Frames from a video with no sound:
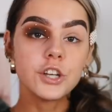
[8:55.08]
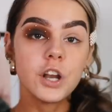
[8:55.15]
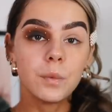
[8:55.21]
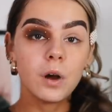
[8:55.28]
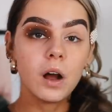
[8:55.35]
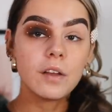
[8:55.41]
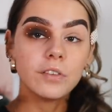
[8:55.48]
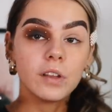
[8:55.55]
Do you know
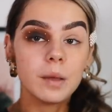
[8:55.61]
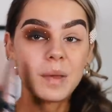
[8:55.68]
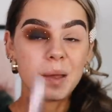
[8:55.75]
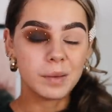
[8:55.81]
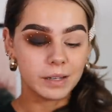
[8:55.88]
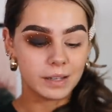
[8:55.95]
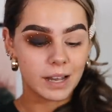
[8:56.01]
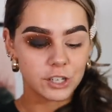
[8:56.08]
what? I feel like
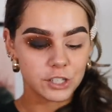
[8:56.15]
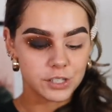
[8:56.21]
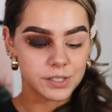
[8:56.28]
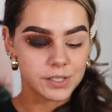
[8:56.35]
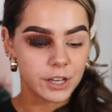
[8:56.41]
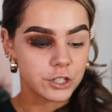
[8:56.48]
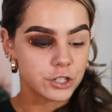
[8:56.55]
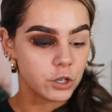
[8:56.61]
Maybelline Lash
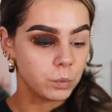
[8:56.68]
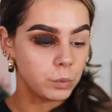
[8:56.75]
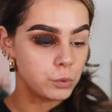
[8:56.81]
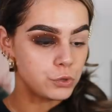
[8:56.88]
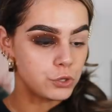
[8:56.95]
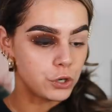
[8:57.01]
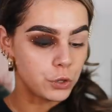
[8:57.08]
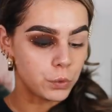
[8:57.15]
Sensational will
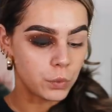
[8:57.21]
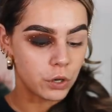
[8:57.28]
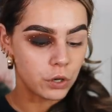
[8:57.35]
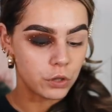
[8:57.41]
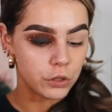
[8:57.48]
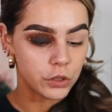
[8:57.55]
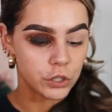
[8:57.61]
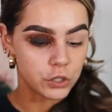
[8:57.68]
do
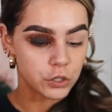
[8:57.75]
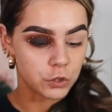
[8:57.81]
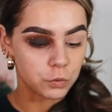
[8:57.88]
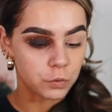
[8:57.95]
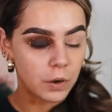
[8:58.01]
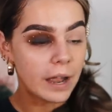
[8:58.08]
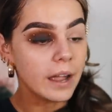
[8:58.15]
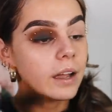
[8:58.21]
the
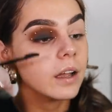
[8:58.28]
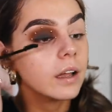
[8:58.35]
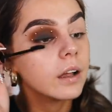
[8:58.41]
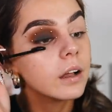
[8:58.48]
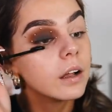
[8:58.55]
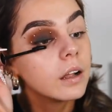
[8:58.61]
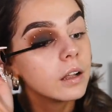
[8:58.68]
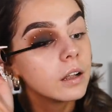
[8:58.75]

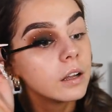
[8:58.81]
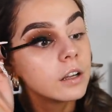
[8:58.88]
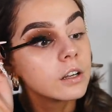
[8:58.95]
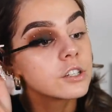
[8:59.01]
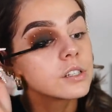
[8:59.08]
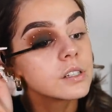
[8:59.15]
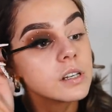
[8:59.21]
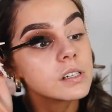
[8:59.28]
trick.
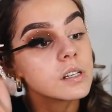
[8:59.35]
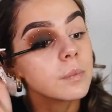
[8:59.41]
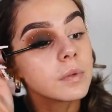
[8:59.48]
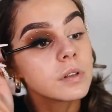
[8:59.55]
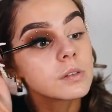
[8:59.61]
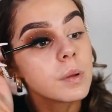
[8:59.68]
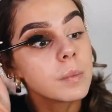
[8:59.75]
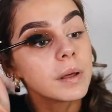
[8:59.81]
Just need
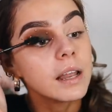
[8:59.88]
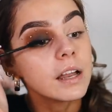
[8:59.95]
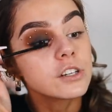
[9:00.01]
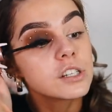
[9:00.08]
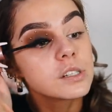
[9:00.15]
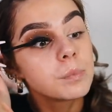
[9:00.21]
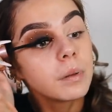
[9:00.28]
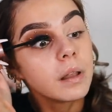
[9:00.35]
something to make my
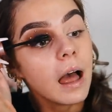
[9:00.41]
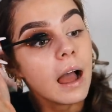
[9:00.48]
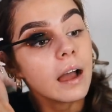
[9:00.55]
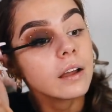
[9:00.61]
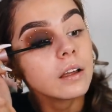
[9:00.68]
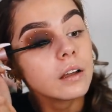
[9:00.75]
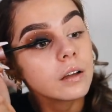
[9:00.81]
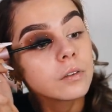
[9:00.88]
lashes
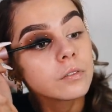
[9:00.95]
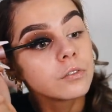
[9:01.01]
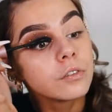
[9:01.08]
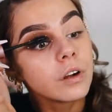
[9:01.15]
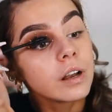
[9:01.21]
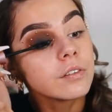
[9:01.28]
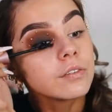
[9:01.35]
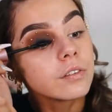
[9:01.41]
black,
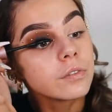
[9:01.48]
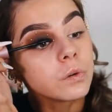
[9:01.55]
ready for